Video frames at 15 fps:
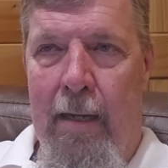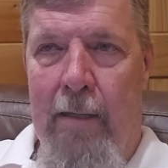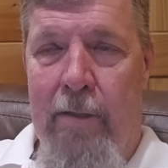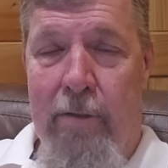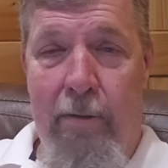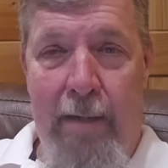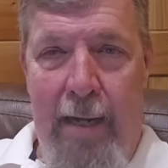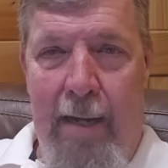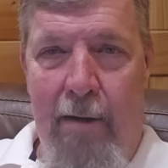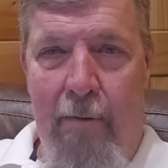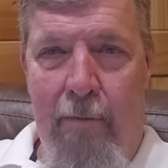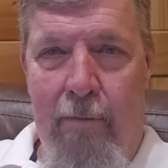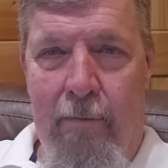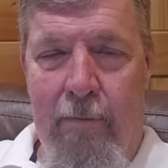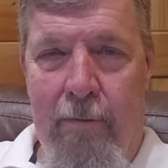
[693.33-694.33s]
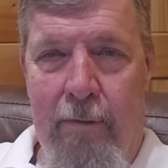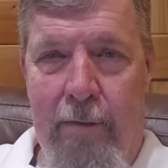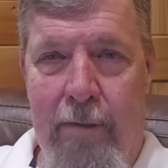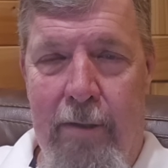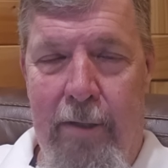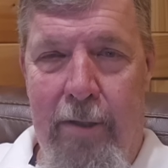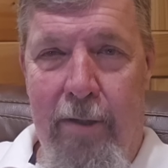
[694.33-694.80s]
So now
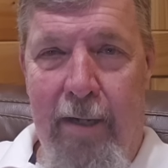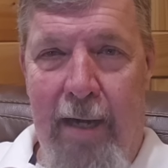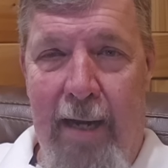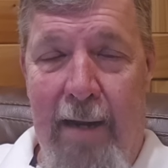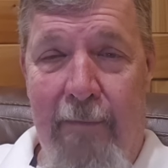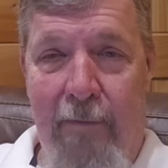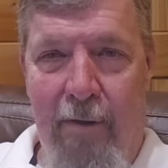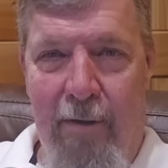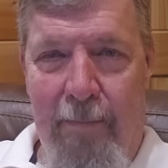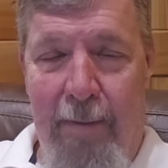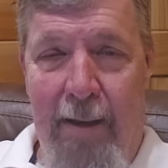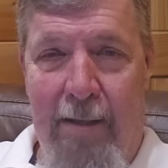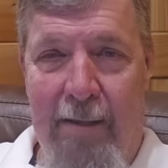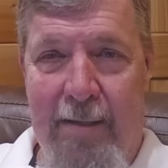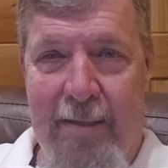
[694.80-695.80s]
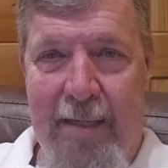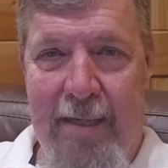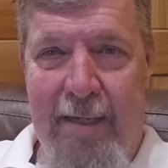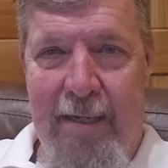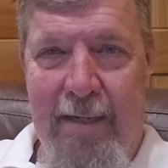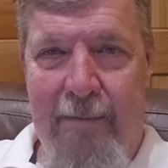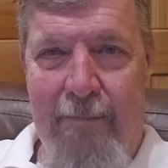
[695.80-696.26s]
you're going to have all the
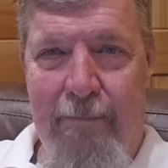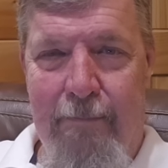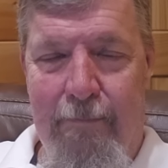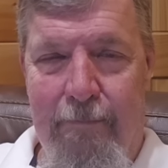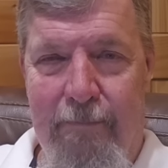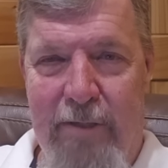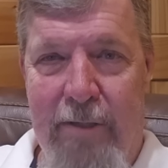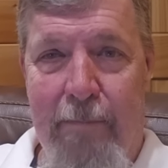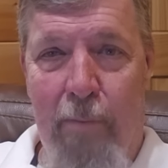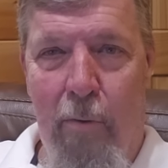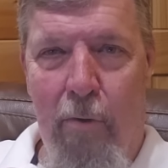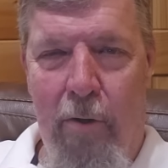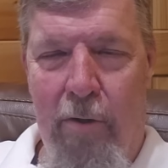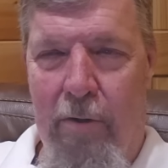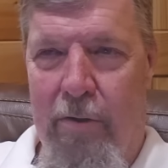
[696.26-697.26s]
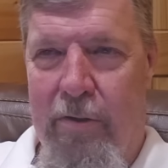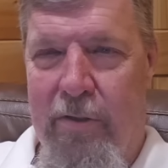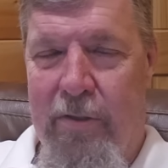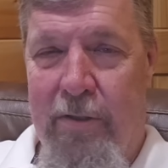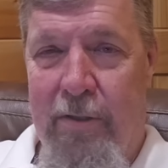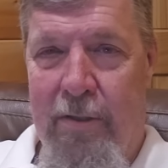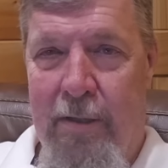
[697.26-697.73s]
Palestinian
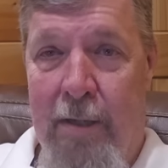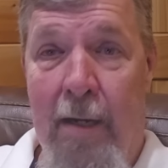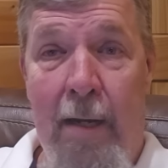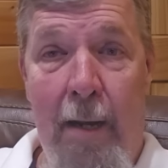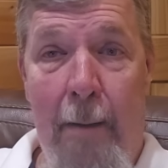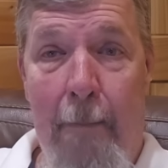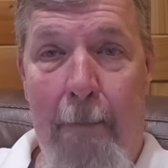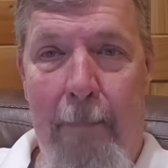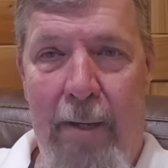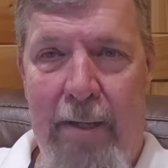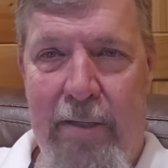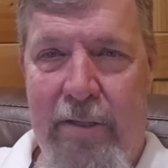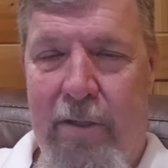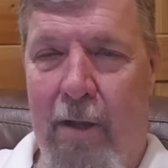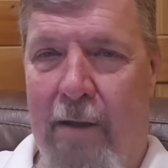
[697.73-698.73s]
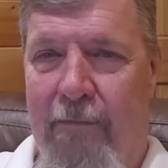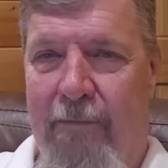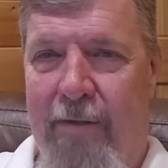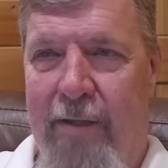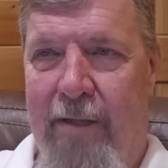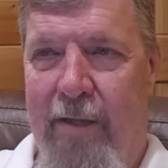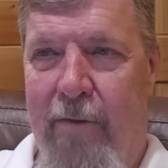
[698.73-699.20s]
supporters pissed off
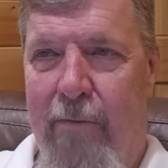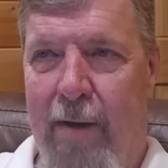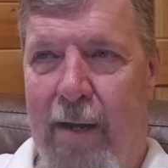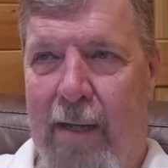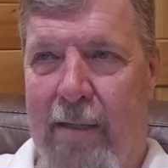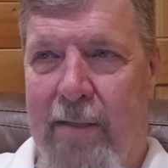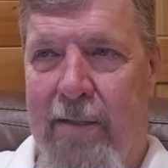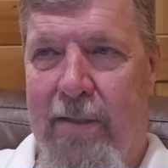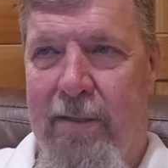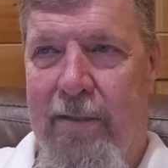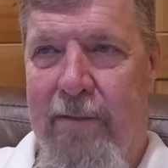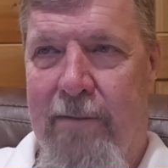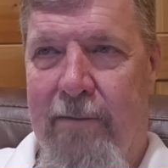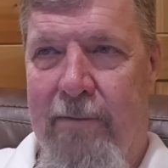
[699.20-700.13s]
at the U.S.